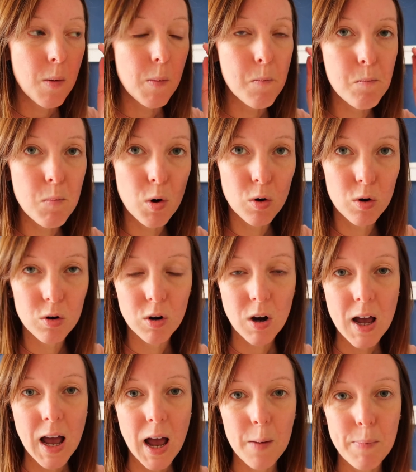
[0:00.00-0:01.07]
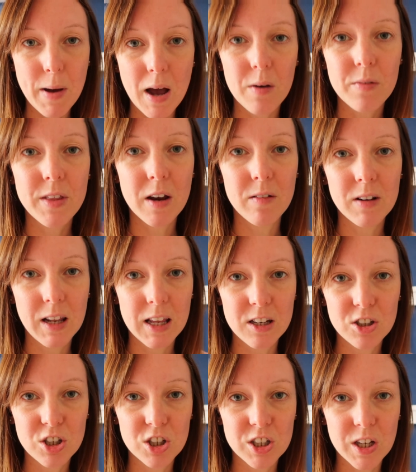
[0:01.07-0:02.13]
more about their
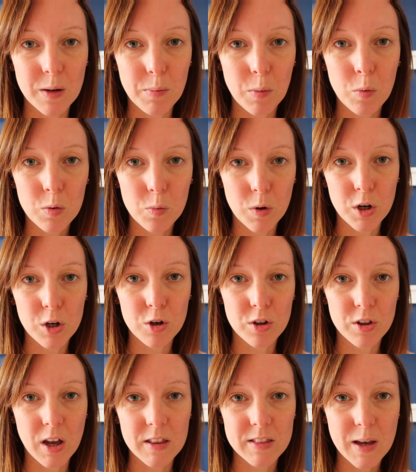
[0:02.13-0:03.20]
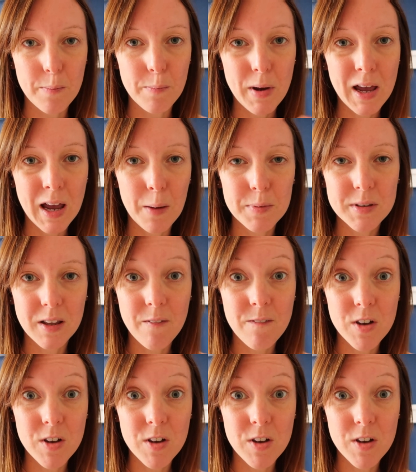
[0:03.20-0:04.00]
relationship with one another than perhaps